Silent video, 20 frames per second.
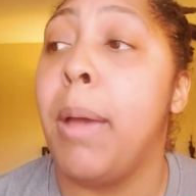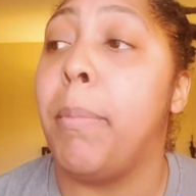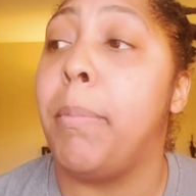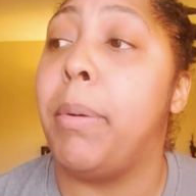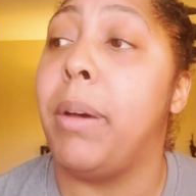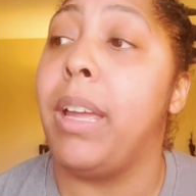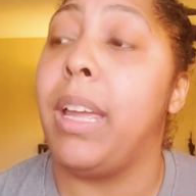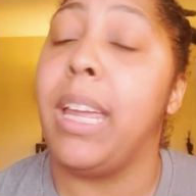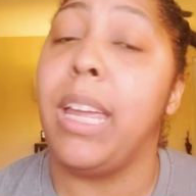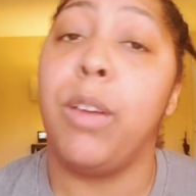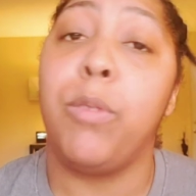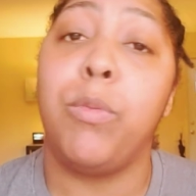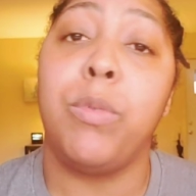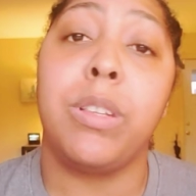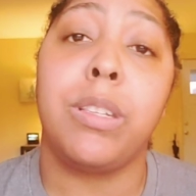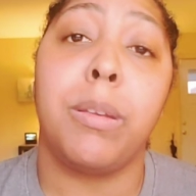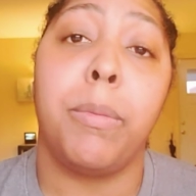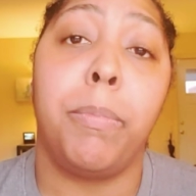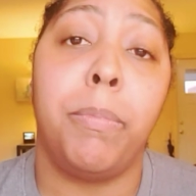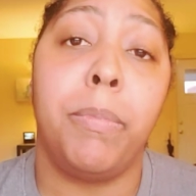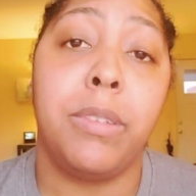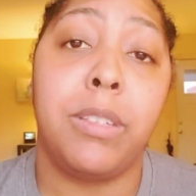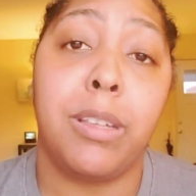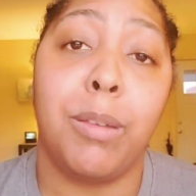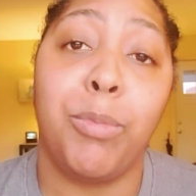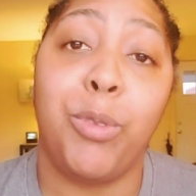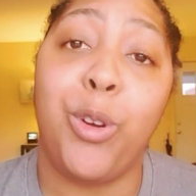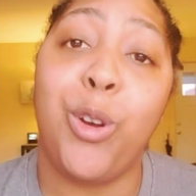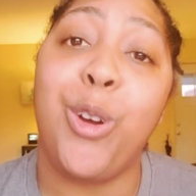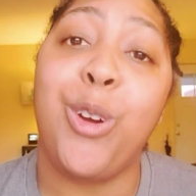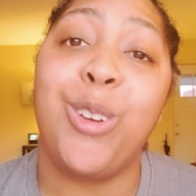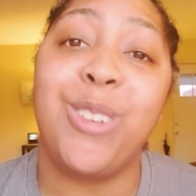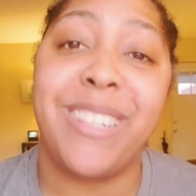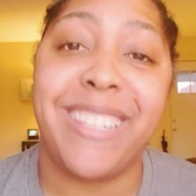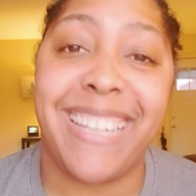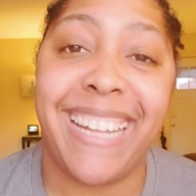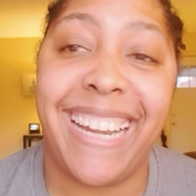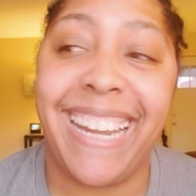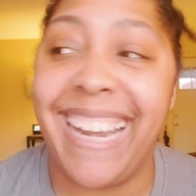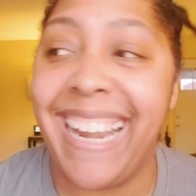But it was some girls
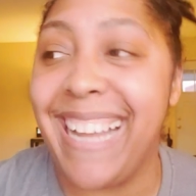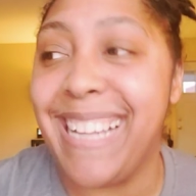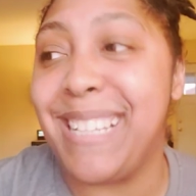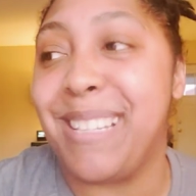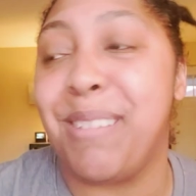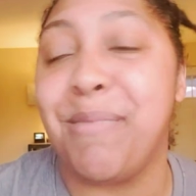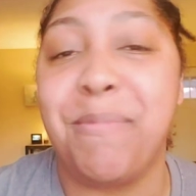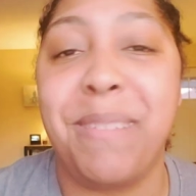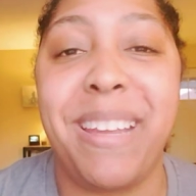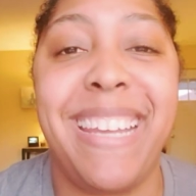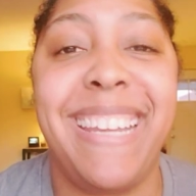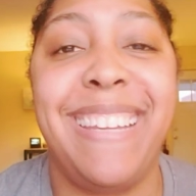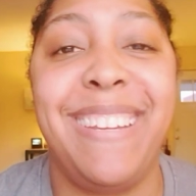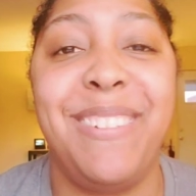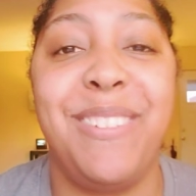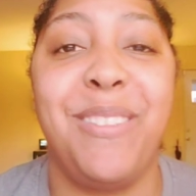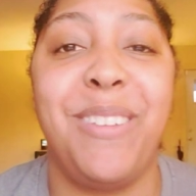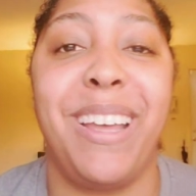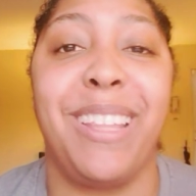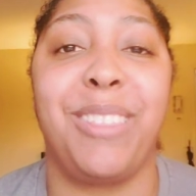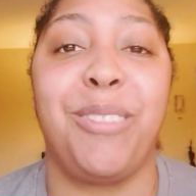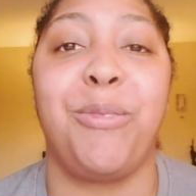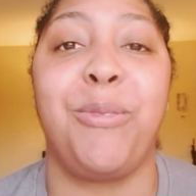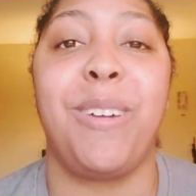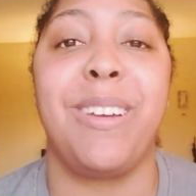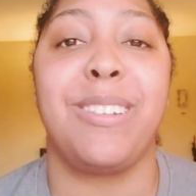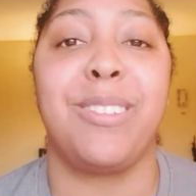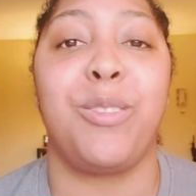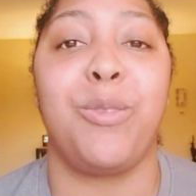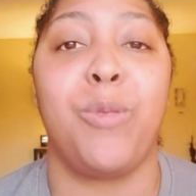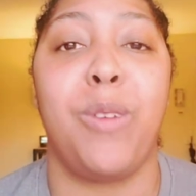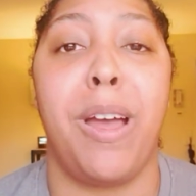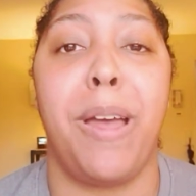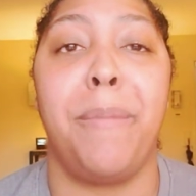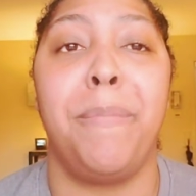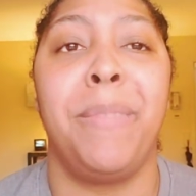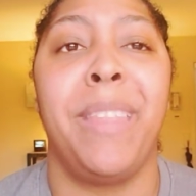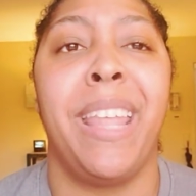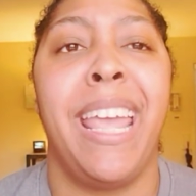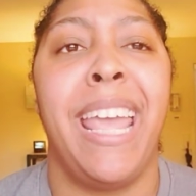sitting next to me, you know, at the restaurant.